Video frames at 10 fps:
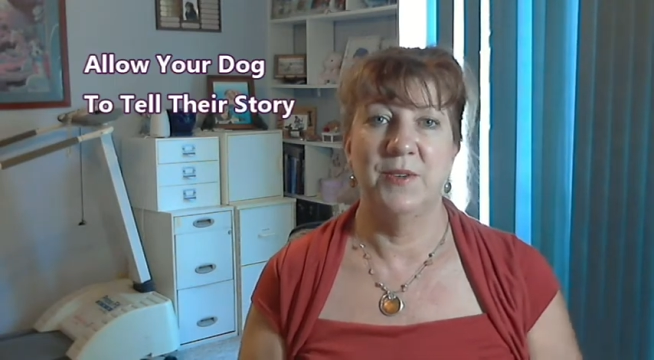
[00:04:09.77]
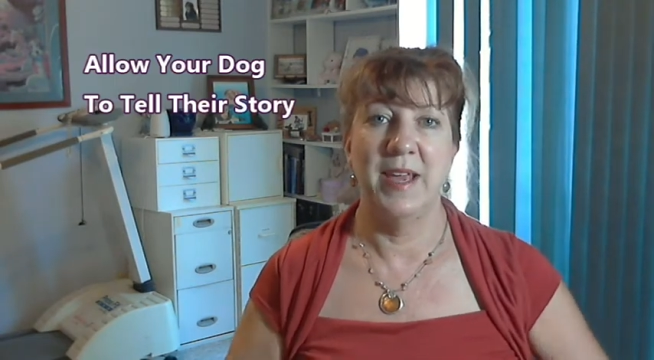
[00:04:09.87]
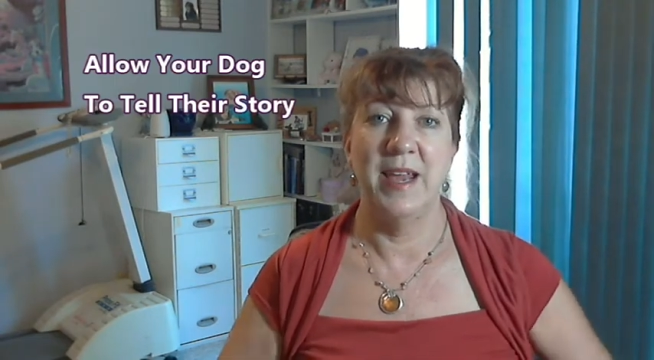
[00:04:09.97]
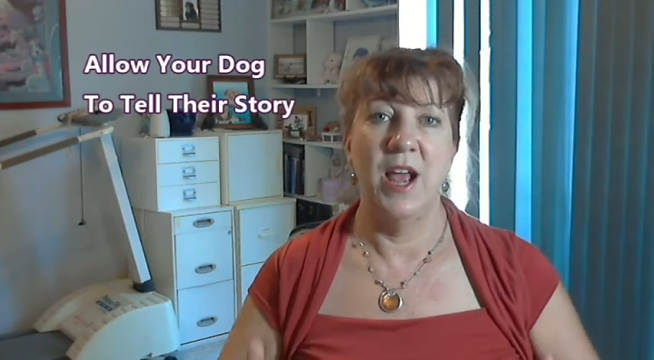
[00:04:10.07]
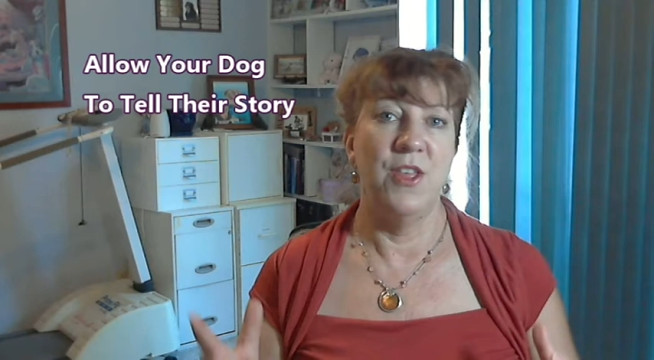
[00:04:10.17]

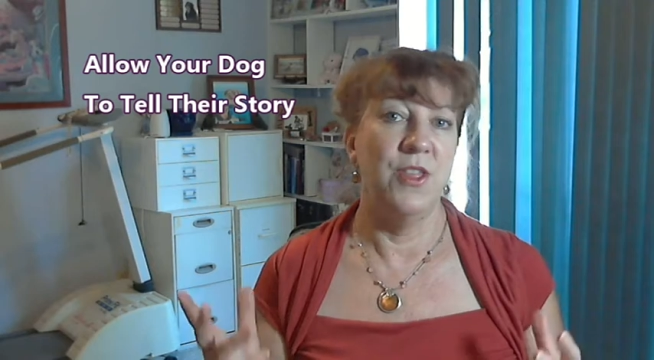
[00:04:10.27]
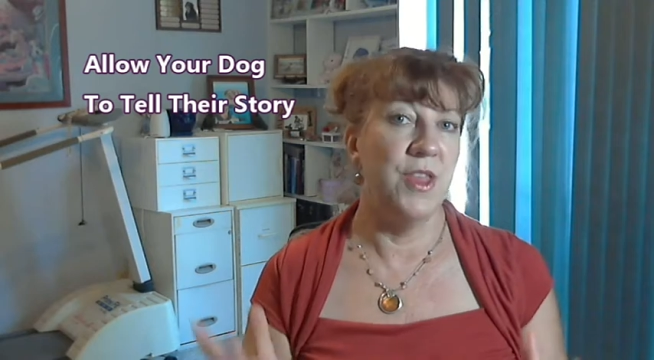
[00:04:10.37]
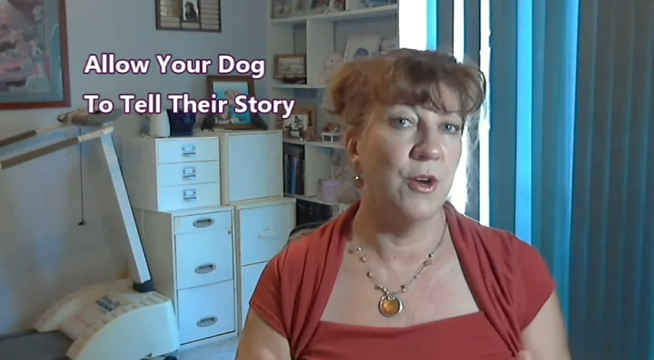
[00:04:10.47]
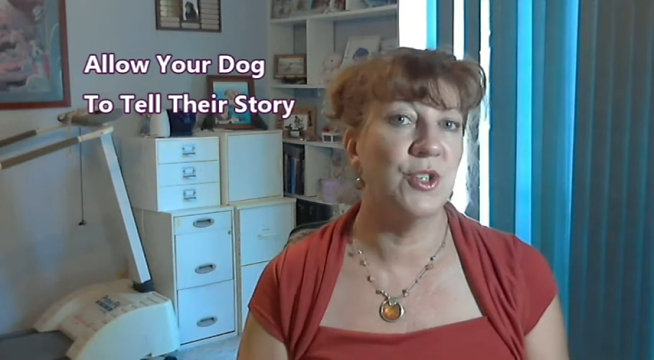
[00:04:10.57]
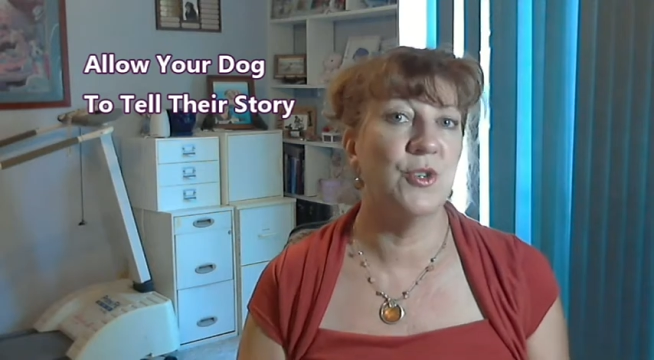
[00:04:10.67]
Okay,
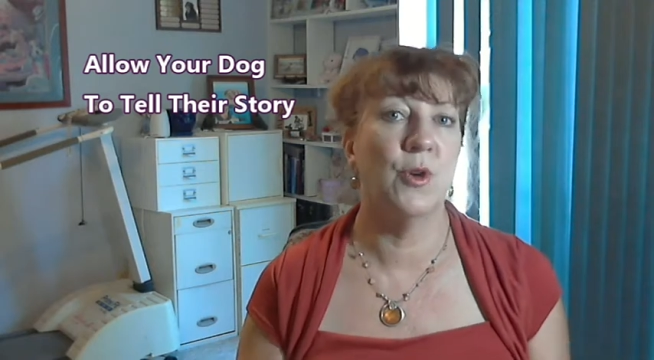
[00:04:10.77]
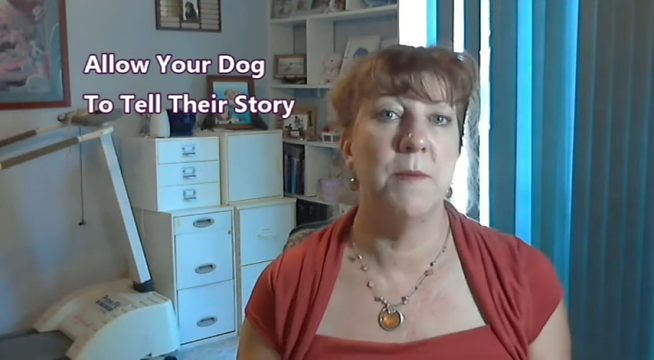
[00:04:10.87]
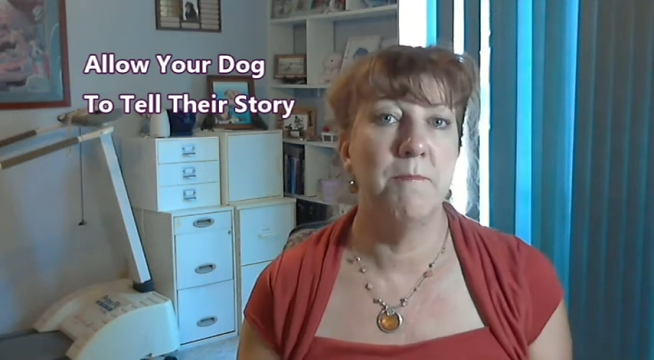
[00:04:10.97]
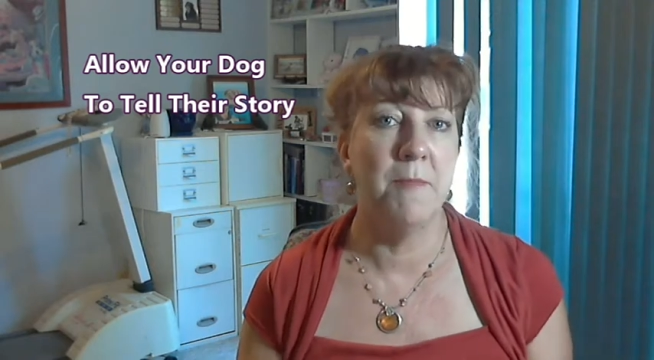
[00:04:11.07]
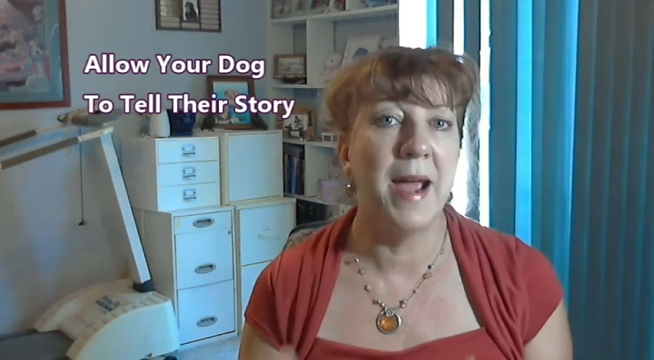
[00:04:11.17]
their story
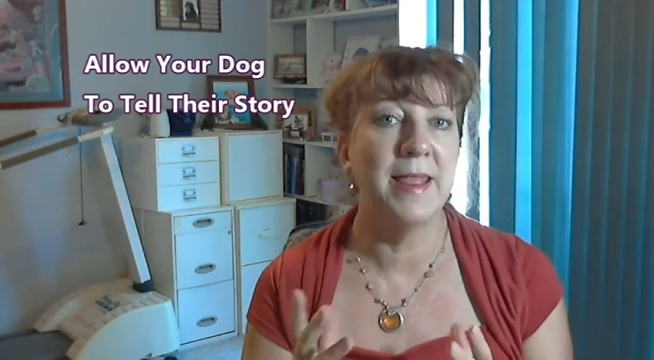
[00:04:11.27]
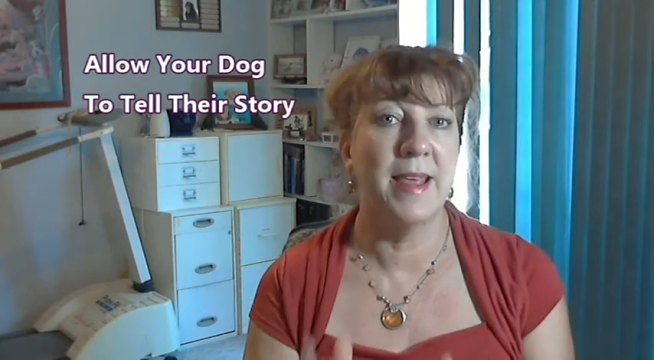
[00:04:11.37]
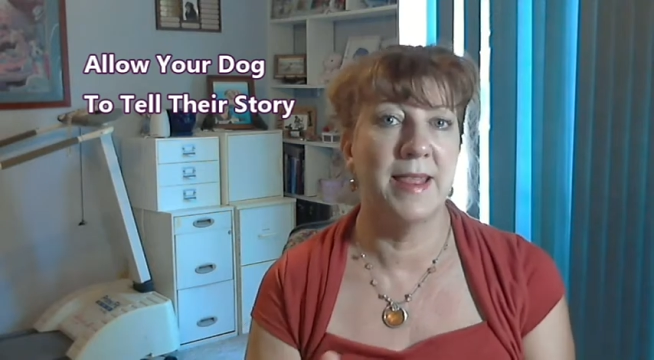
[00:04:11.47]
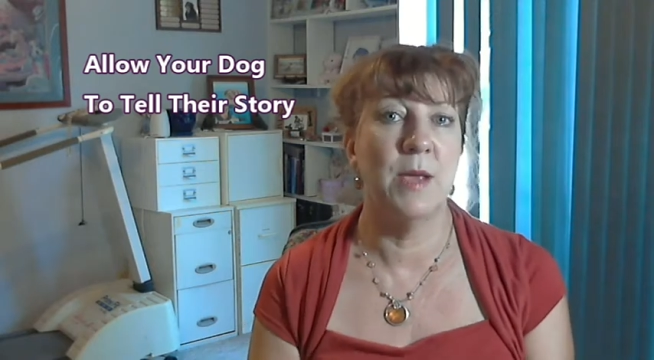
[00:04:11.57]
that